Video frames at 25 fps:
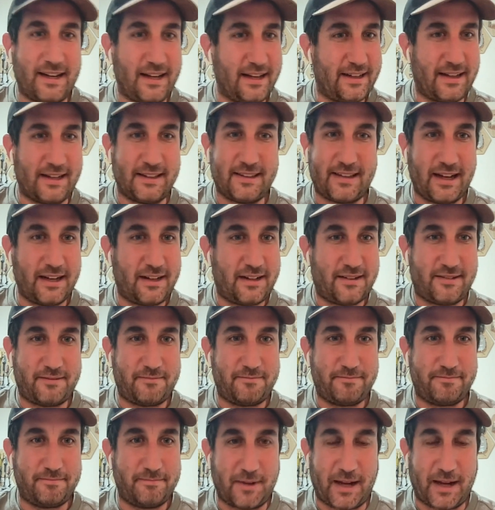can
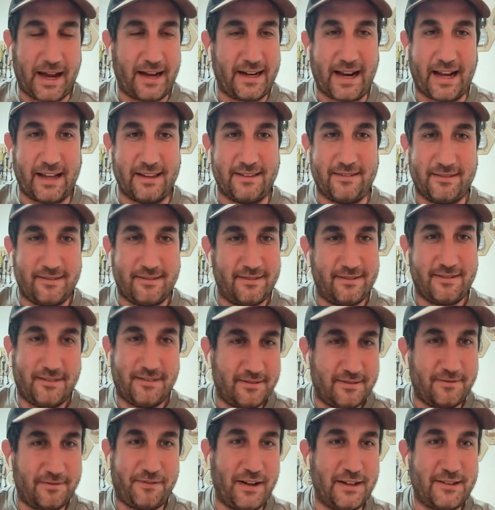take
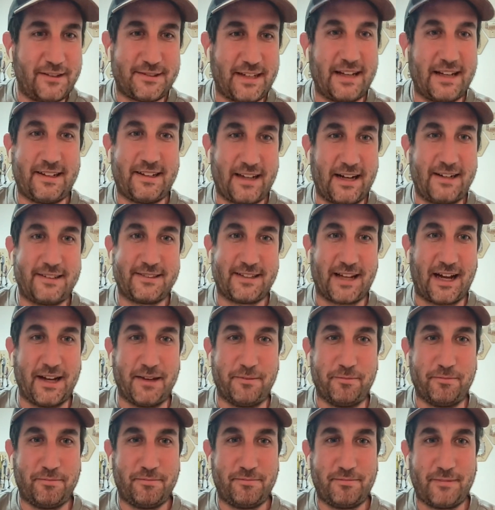again, things take
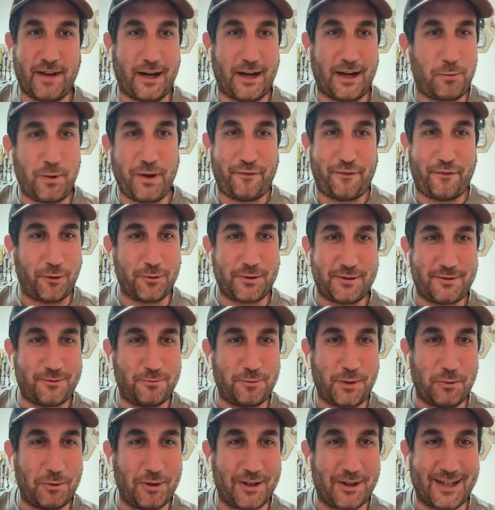time. Like we
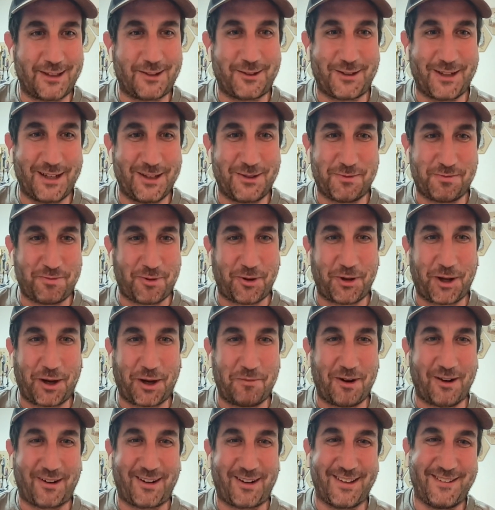thought we will get
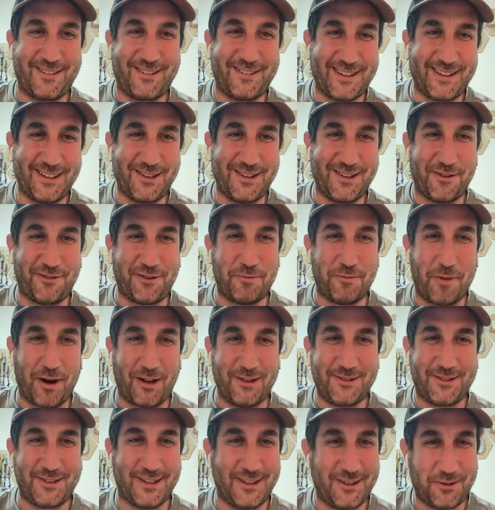into product market fit in a
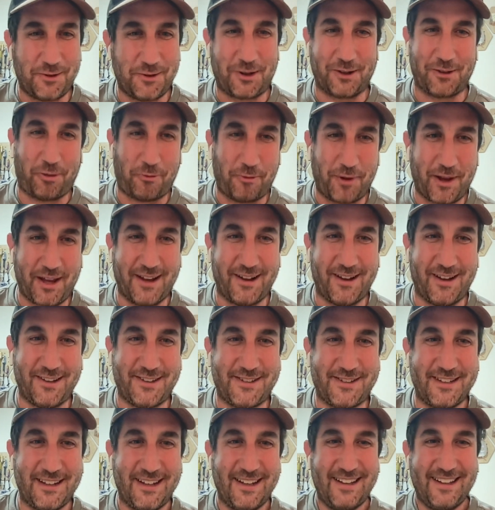few months. It took
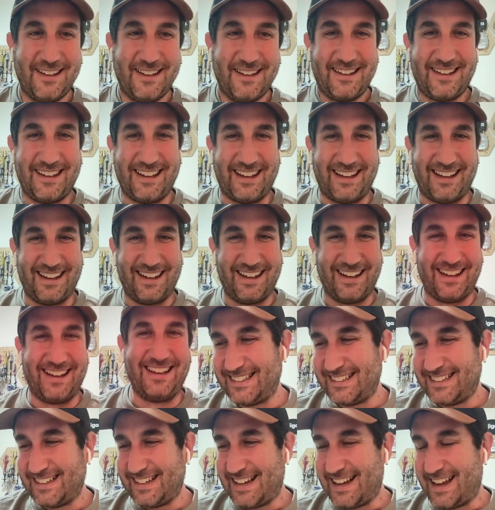3 years.
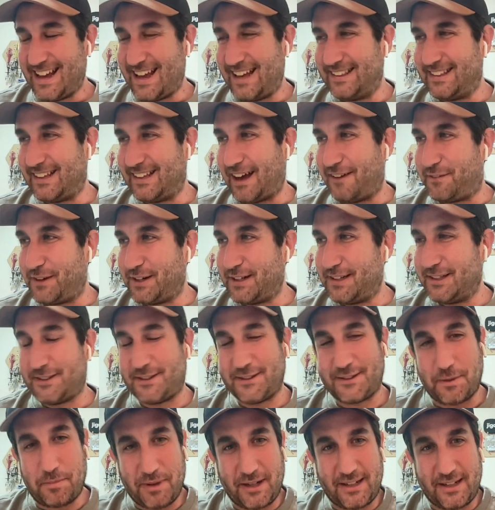And I
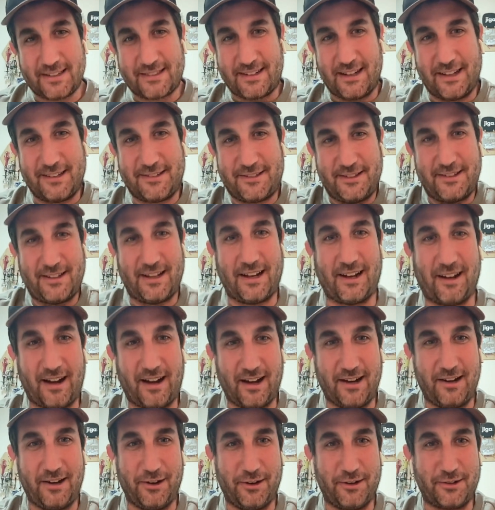think this is the biggest
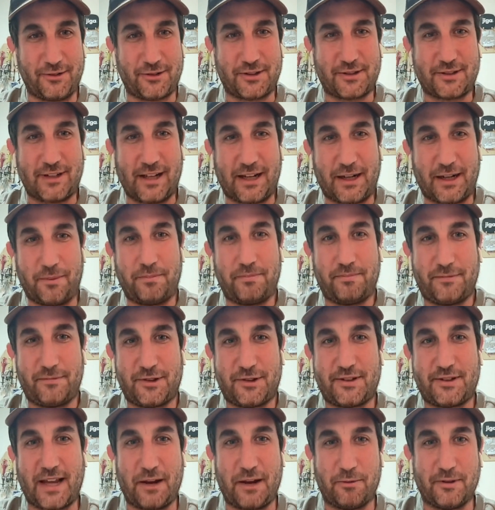lesson I learned, just
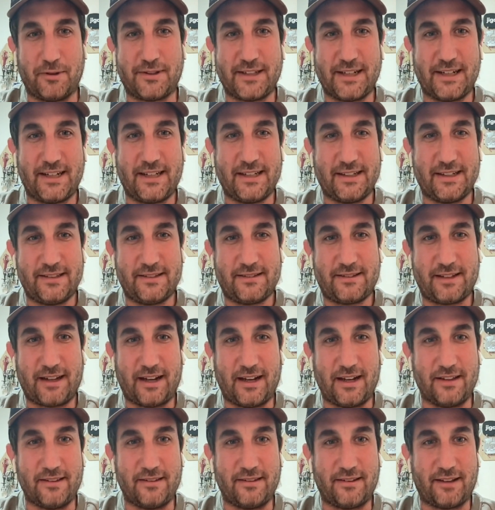like stay
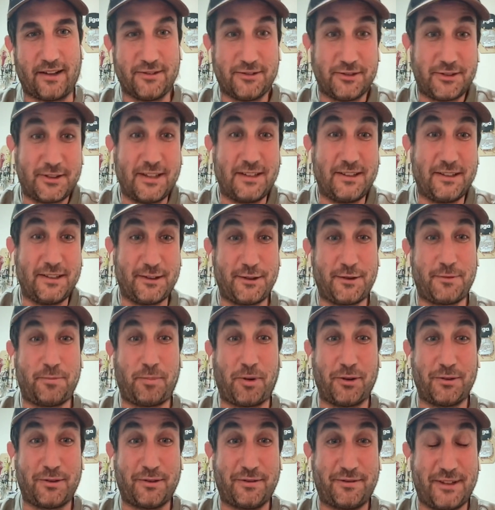resilient and
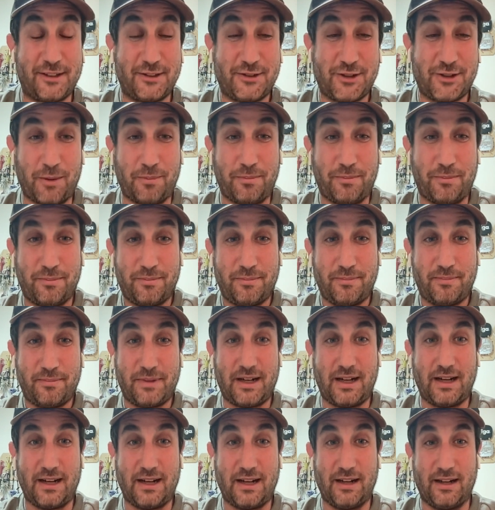understand this is part of the job.
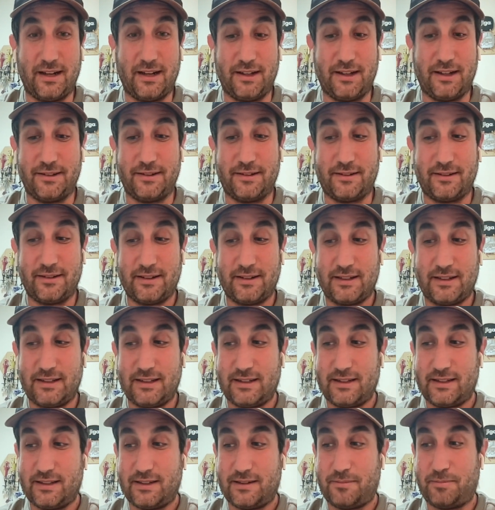And
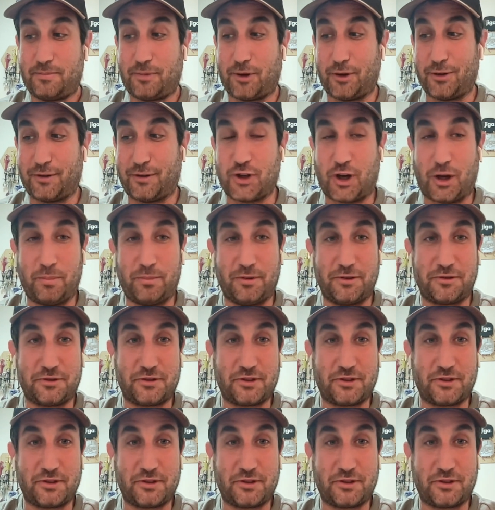part of the